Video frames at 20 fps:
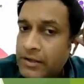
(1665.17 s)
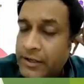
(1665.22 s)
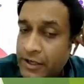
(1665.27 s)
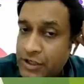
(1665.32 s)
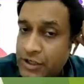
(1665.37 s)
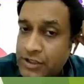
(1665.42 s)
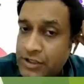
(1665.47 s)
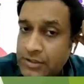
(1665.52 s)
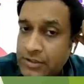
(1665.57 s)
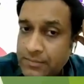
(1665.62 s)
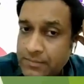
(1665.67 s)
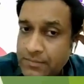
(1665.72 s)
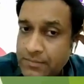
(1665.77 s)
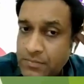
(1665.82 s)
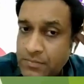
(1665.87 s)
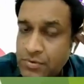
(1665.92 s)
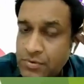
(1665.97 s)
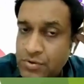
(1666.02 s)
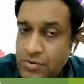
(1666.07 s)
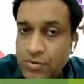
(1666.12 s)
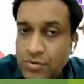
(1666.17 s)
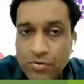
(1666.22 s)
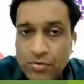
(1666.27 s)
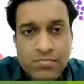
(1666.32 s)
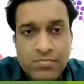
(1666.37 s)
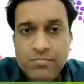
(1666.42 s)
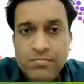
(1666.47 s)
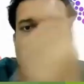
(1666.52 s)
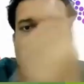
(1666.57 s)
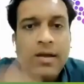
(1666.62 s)
reduction.
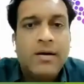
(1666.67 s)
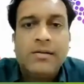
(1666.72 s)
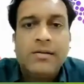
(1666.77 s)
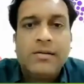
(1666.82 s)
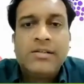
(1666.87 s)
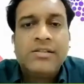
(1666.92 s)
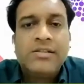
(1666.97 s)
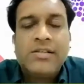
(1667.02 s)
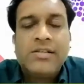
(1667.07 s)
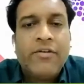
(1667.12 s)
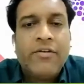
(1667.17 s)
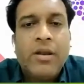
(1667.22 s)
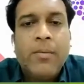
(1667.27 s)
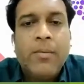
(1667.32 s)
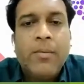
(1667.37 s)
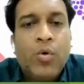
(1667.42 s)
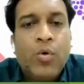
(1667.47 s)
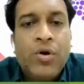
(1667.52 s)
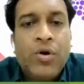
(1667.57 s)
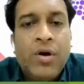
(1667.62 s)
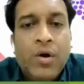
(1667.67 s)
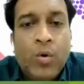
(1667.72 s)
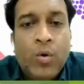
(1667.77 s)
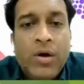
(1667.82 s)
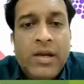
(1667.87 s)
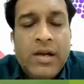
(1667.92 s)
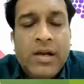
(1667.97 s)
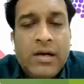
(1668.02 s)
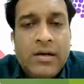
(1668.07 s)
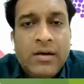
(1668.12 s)
So yeah, this is available
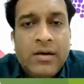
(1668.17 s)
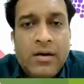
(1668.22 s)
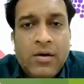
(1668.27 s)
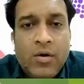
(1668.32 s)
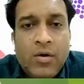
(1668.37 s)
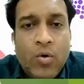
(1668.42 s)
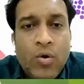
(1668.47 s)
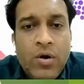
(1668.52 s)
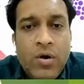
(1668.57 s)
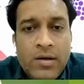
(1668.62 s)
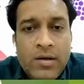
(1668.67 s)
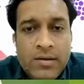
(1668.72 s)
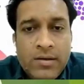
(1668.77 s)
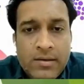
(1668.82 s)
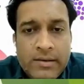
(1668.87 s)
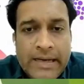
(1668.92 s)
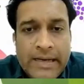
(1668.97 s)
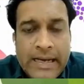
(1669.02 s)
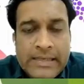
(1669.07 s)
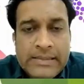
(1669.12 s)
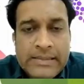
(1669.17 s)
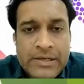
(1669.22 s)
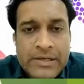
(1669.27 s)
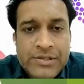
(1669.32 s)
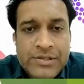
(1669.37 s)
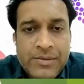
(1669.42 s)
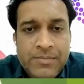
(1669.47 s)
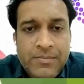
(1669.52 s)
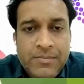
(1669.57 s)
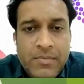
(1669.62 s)
only under old tax
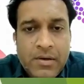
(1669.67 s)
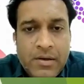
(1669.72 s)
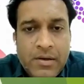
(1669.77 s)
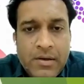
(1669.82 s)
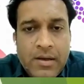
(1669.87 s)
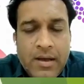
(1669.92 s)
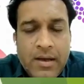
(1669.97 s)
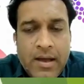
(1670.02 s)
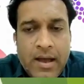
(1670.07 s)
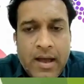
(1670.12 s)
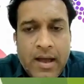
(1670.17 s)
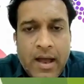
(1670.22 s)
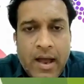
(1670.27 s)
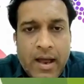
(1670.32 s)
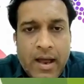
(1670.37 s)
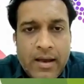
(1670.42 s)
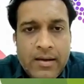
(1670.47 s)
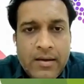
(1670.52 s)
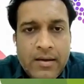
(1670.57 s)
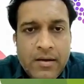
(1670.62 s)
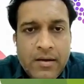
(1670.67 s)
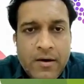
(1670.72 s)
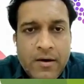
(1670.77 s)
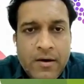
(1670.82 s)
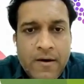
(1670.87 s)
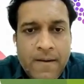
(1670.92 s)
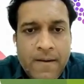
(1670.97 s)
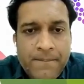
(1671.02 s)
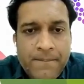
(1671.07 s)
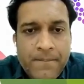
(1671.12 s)
regime. And
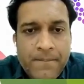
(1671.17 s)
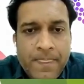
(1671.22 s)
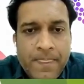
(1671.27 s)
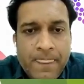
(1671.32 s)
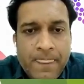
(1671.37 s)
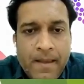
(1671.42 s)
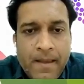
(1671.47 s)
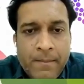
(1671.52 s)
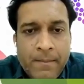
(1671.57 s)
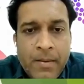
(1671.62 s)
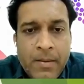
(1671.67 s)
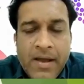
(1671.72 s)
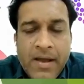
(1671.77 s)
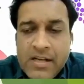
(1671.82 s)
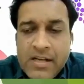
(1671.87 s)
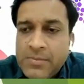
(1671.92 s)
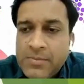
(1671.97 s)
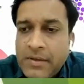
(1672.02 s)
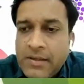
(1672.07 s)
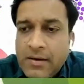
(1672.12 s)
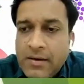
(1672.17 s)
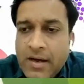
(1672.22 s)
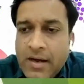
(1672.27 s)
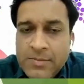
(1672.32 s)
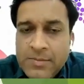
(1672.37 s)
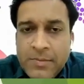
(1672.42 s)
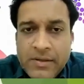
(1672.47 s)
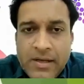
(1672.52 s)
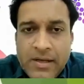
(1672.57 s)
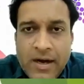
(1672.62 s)
maybe Asmita,
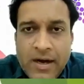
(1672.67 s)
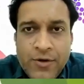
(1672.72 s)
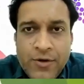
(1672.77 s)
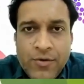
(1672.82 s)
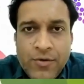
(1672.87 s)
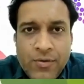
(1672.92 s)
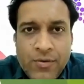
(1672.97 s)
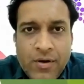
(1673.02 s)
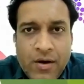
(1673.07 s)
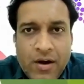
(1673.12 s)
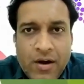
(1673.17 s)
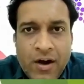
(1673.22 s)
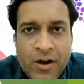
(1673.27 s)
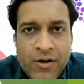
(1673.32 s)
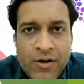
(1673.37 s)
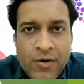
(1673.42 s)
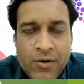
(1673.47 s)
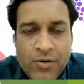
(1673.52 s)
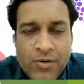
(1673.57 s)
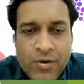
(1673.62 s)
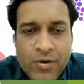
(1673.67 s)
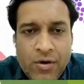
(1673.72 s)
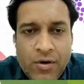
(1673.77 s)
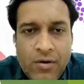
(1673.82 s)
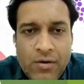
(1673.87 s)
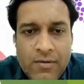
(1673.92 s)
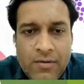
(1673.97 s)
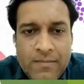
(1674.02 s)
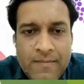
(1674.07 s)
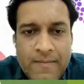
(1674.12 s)
are you on the
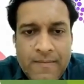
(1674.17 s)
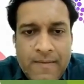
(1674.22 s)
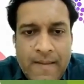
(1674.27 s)
call?